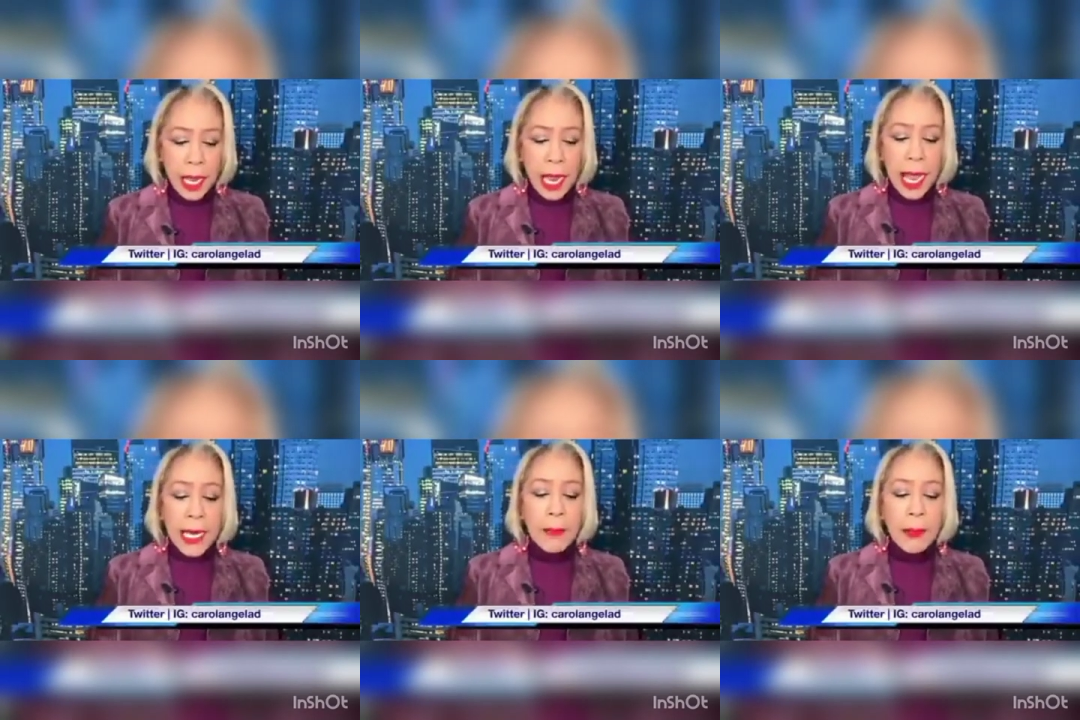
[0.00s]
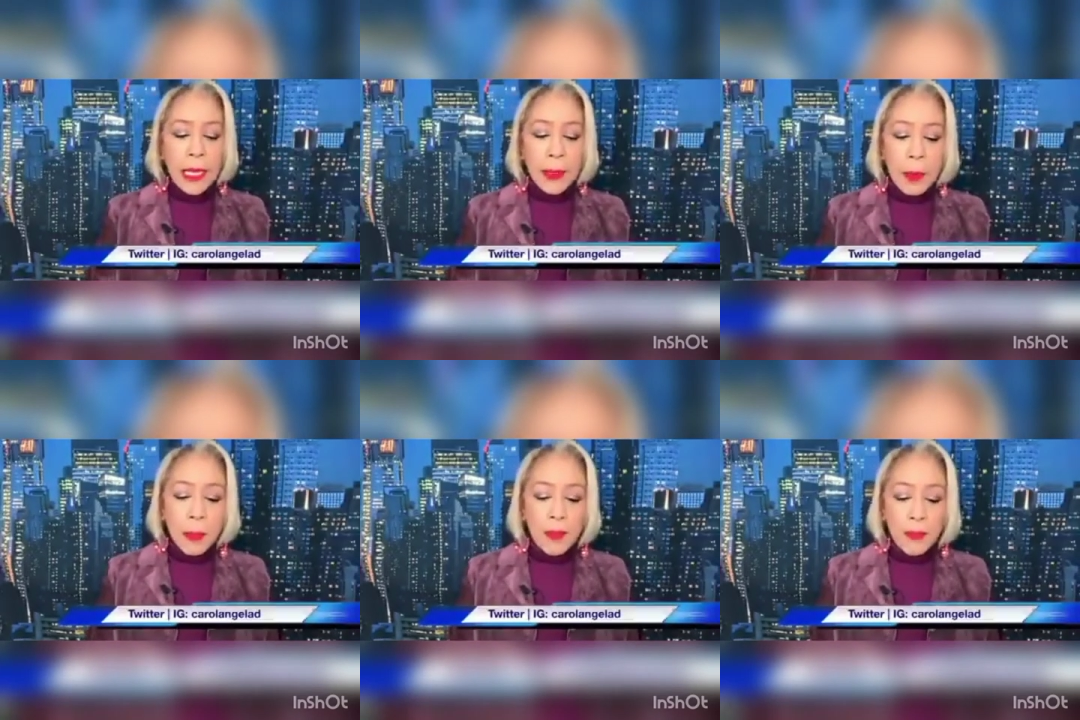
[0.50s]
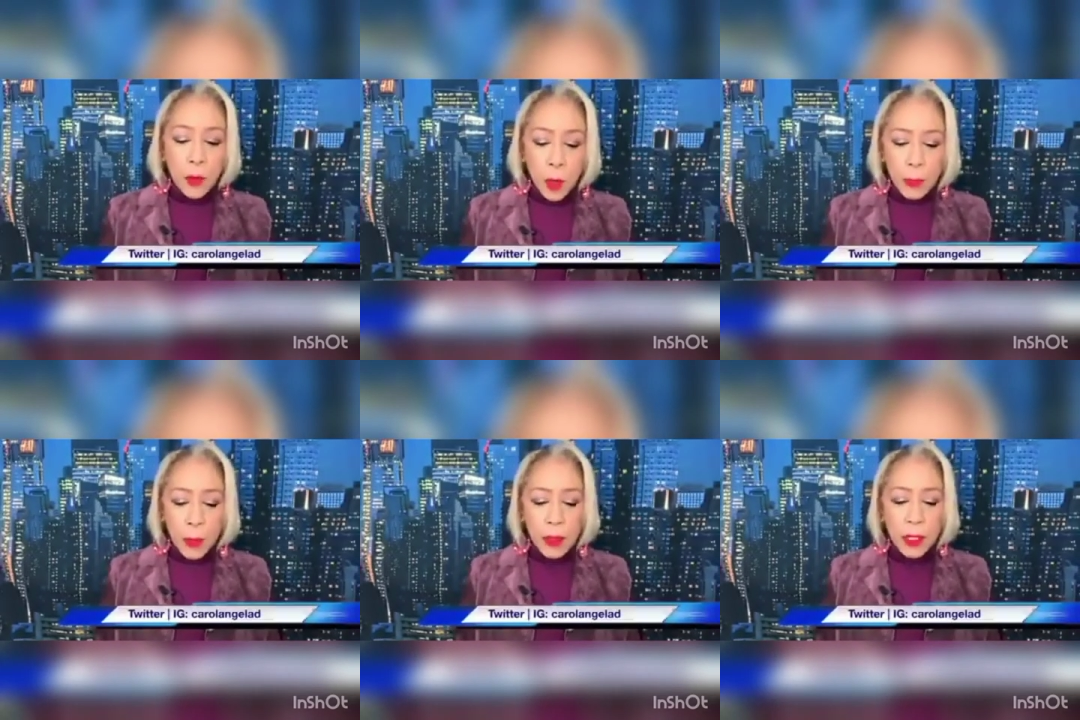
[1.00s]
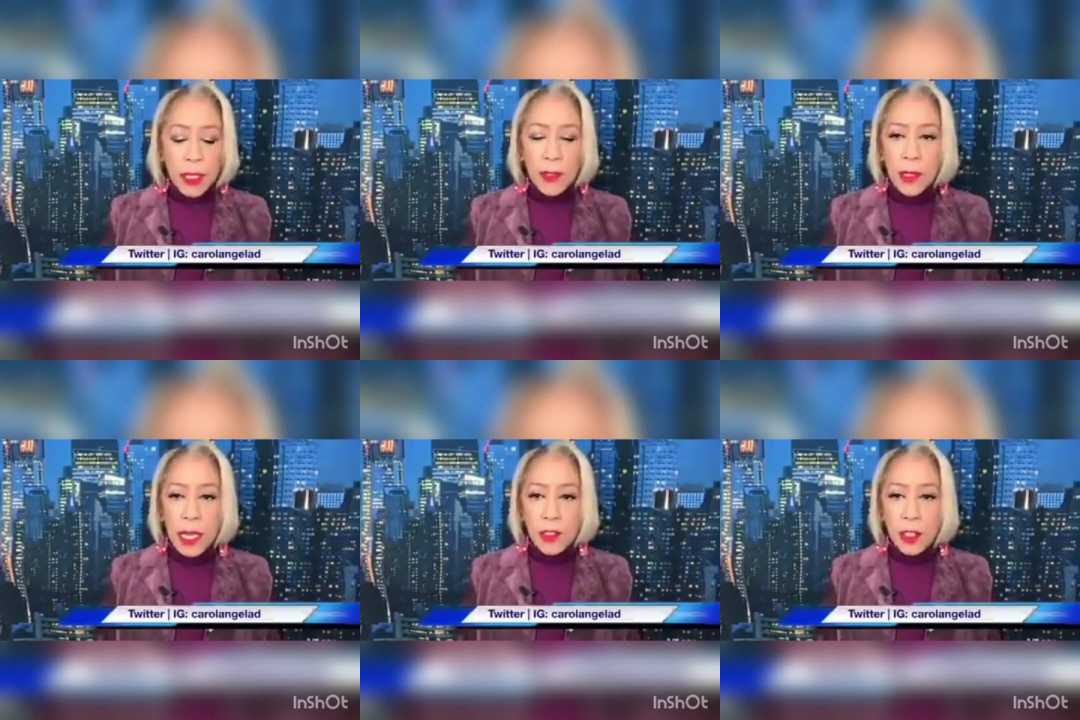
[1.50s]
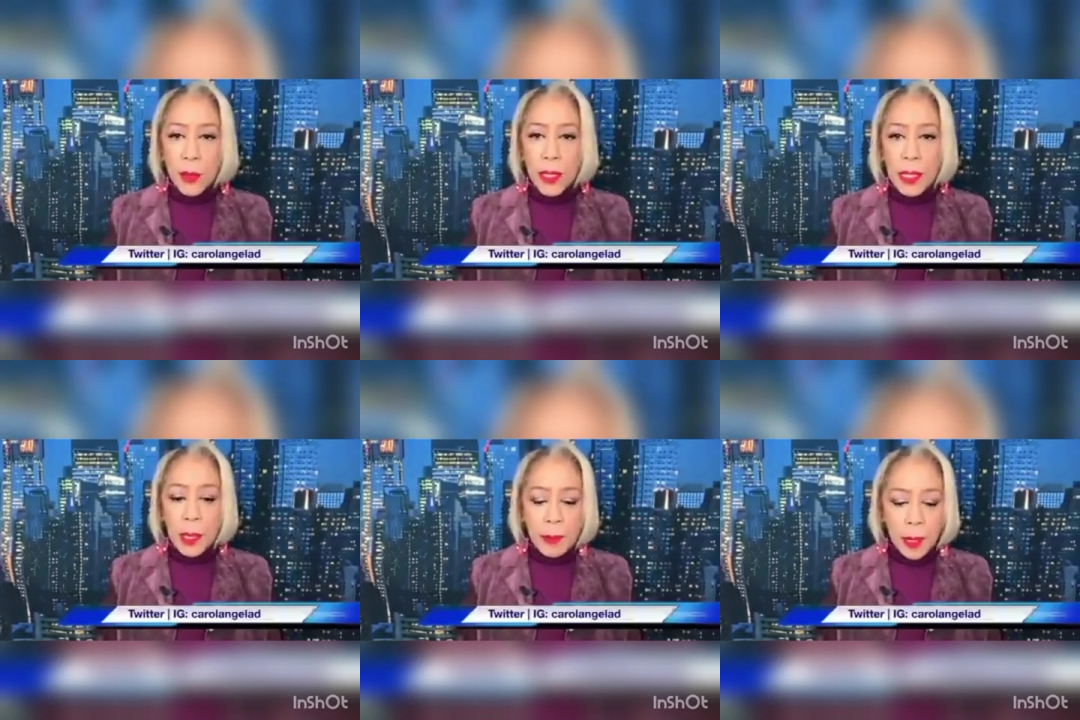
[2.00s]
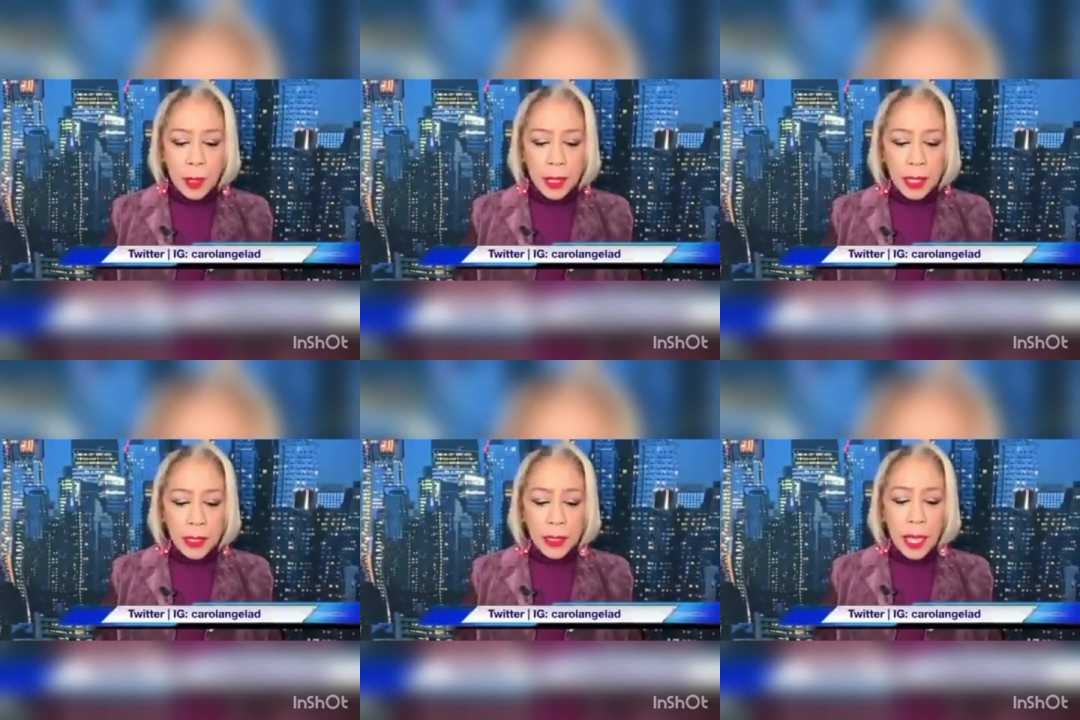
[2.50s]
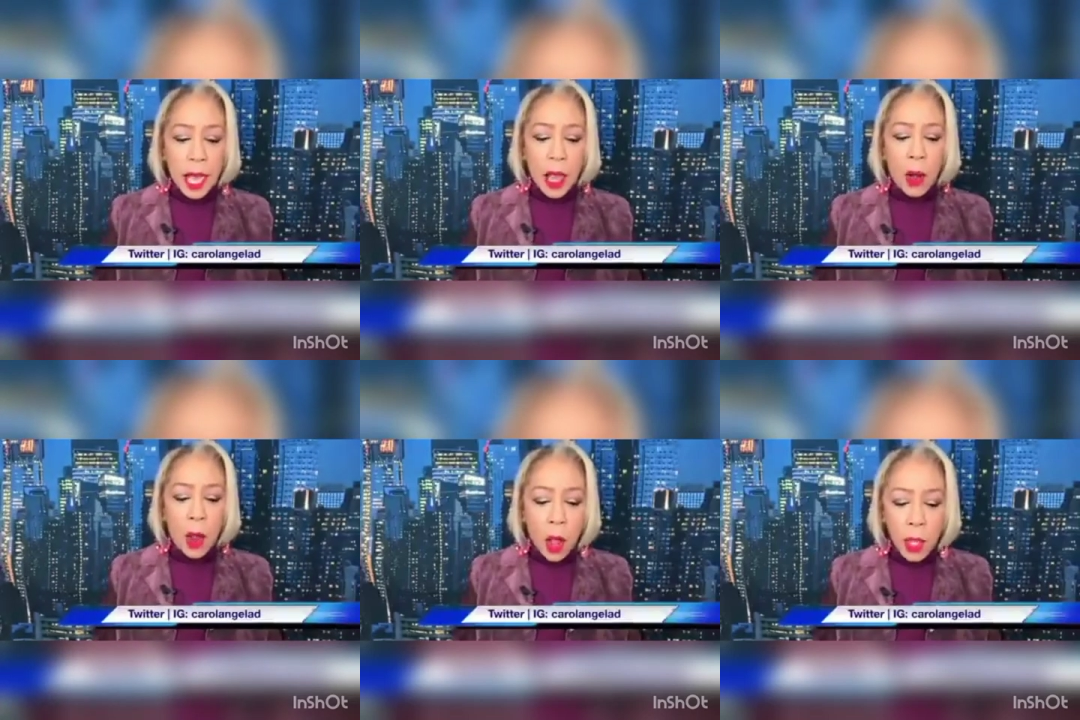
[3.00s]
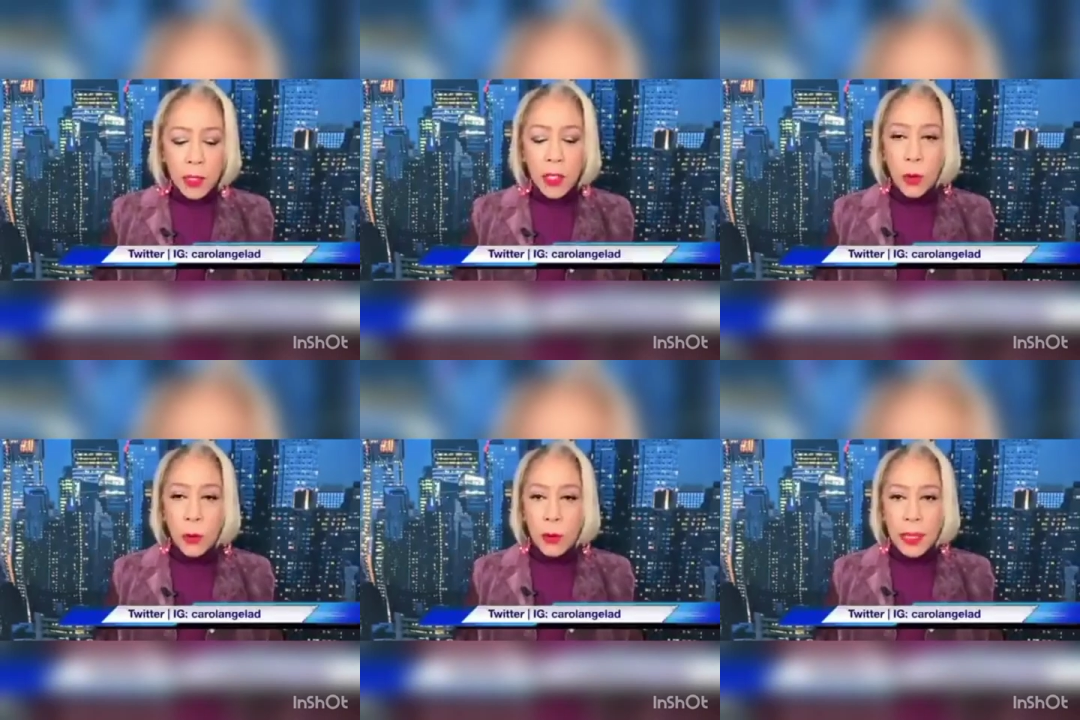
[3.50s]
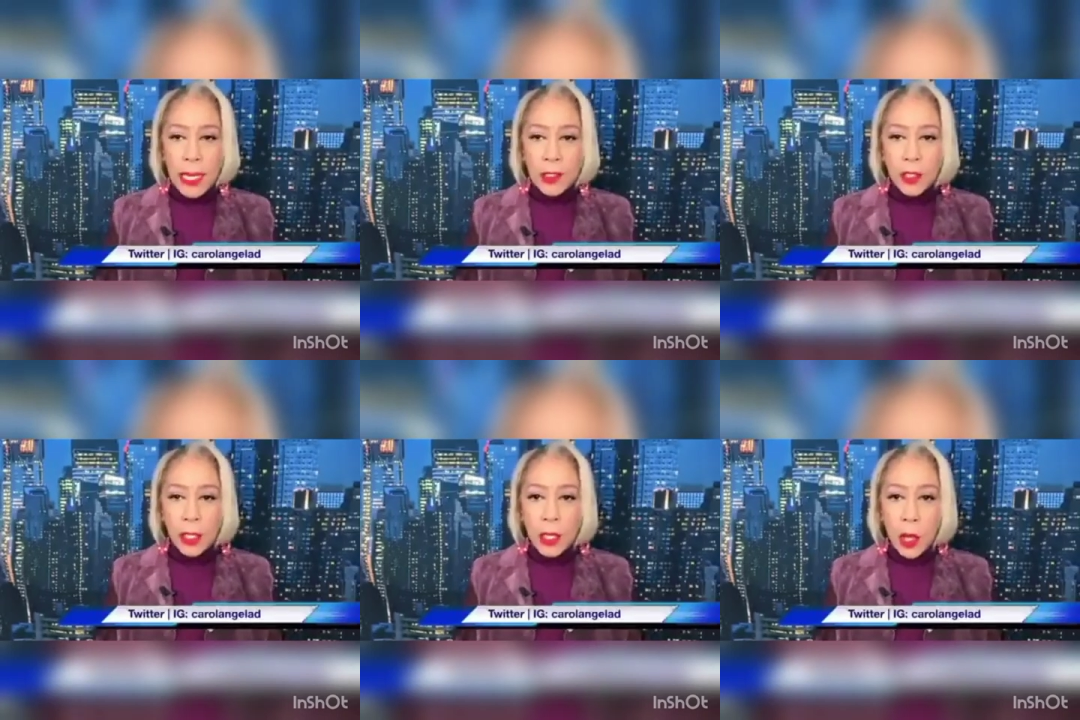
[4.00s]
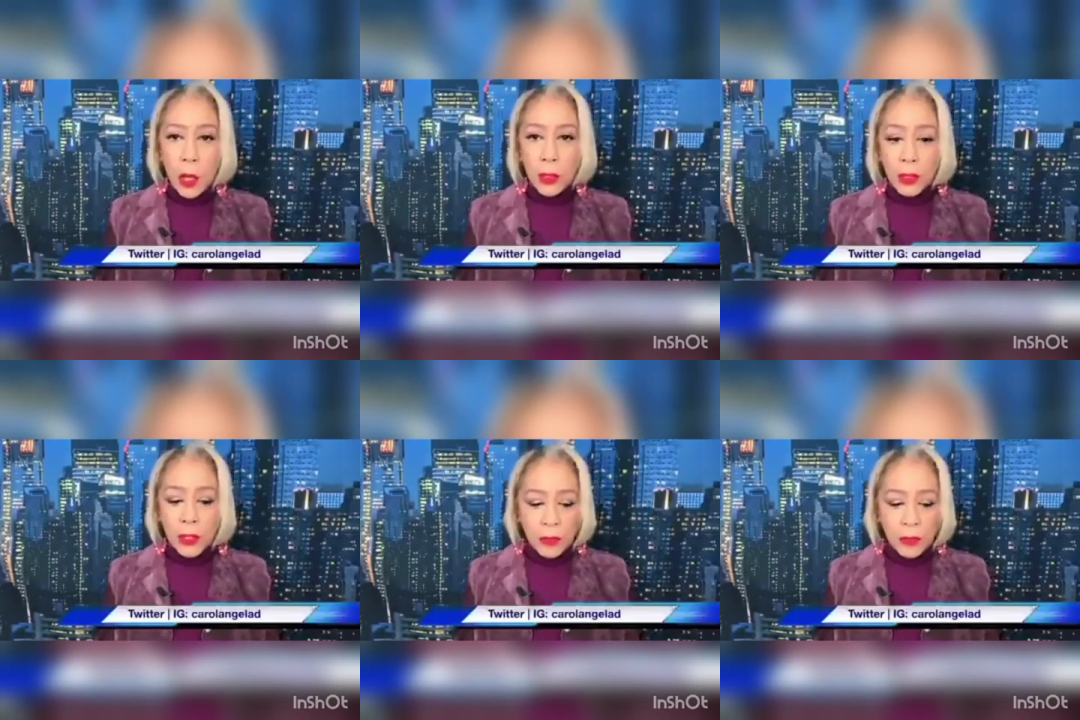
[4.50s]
And a minimum of 4% of Nigerian Americans are also PhD holders.